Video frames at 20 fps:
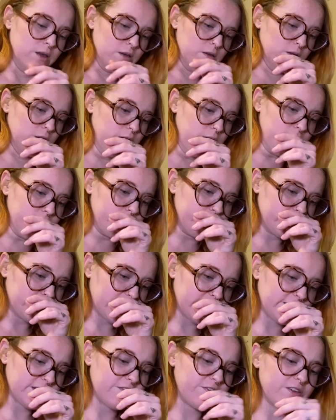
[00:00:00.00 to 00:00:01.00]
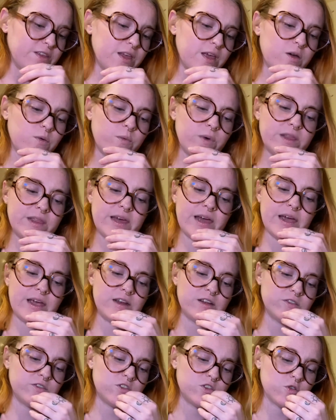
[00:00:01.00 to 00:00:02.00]
Because I feel like with the Eight
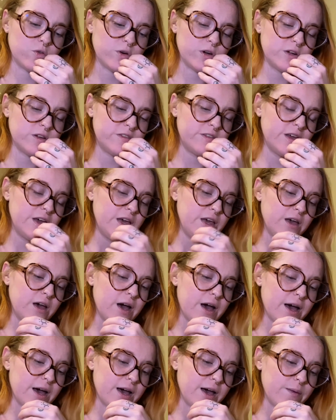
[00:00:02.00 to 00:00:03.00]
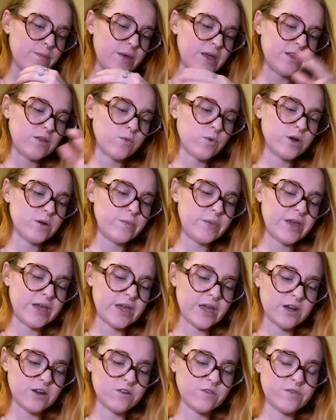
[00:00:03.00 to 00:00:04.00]
of Swords, and the word being
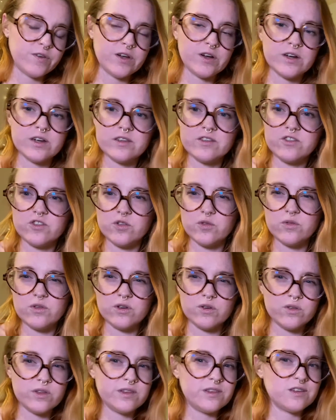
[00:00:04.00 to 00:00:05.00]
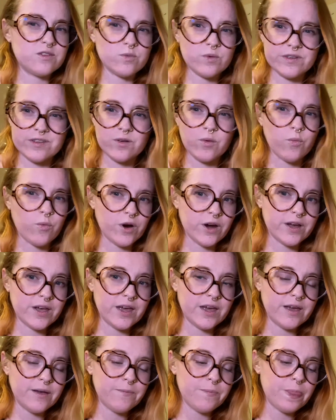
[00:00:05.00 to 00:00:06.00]
interference, you knew that this wasn't
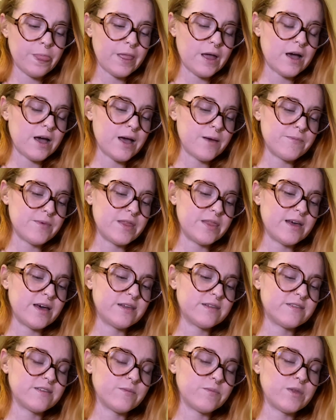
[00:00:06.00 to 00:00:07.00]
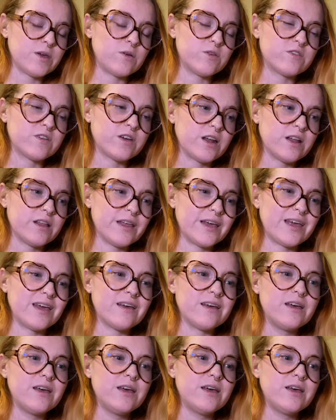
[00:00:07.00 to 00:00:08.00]
working, and that something was of
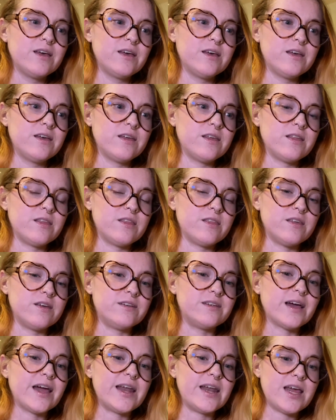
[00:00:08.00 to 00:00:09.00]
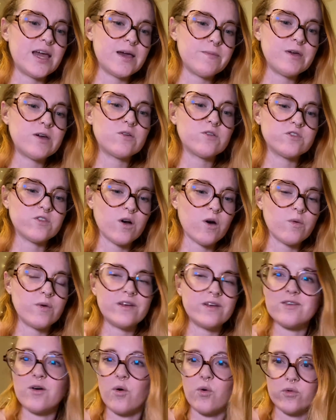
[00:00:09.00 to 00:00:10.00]
like, the dynamic was
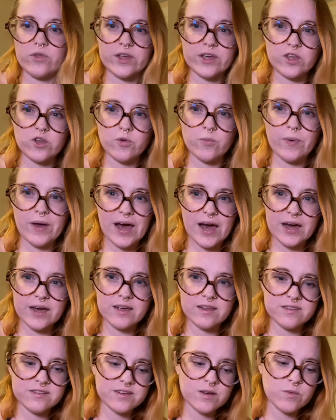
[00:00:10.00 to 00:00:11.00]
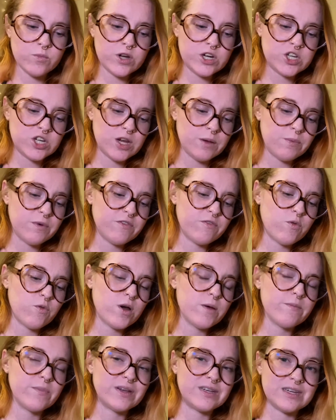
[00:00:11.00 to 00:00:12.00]
always holding you back in some way, shape, or
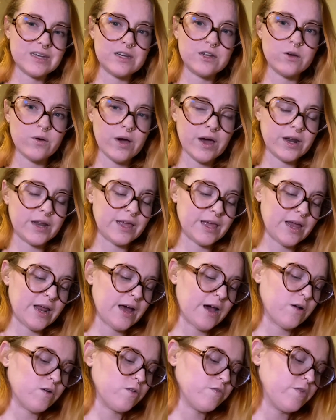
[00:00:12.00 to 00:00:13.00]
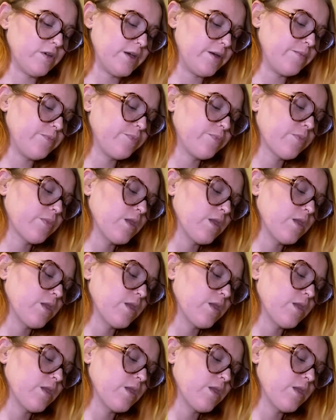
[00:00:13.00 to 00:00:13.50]
form, but didn't know how to get out of it.